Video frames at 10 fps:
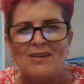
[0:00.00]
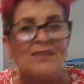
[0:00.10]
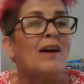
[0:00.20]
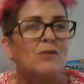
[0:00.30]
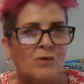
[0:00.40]

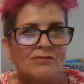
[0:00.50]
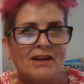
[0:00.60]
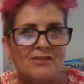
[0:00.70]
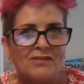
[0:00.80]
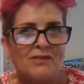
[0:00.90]
And that's what
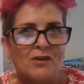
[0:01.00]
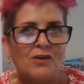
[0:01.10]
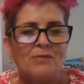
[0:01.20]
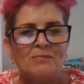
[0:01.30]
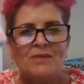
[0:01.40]
friends are
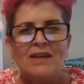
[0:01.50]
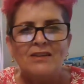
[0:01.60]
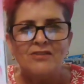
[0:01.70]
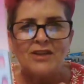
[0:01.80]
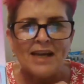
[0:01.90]
for.
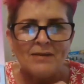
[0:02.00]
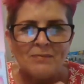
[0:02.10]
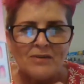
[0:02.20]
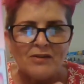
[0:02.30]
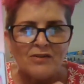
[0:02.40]
So yeah,
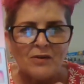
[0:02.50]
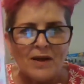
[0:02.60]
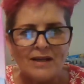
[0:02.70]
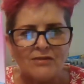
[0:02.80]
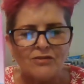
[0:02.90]
so
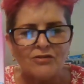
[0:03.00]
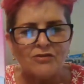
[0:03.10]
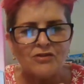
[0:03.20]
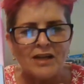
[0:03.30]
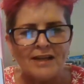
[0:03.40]
Elegant
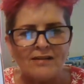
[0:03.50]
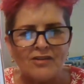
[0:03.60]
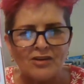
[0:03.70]
Touch Nails.